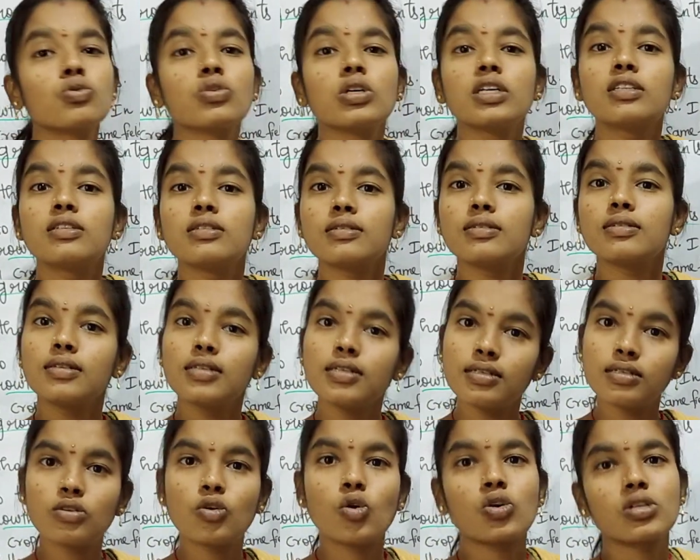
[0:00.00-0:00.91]

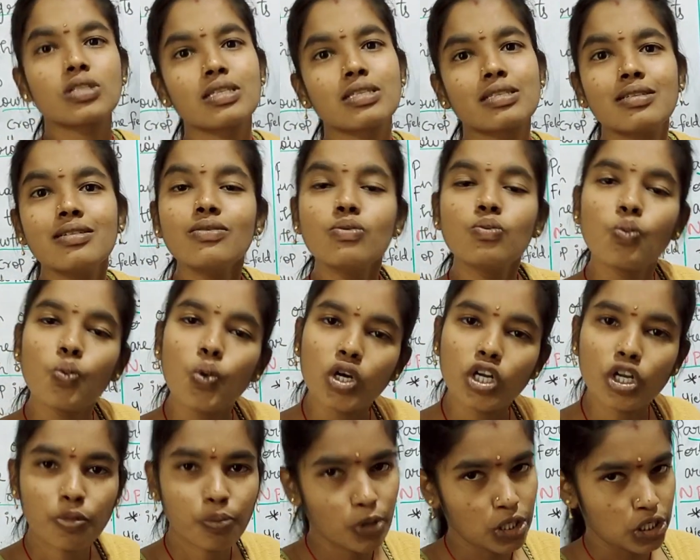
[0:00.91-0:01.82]
it causes the water
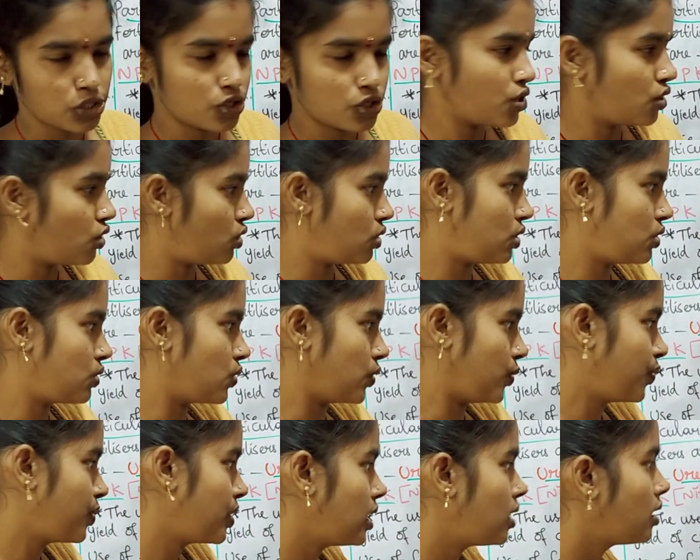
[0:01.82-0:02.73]
pollution also.
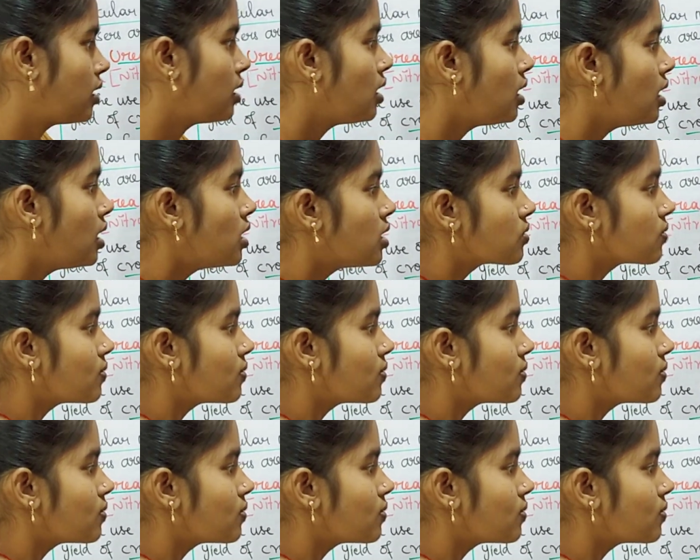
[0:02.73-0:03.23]
So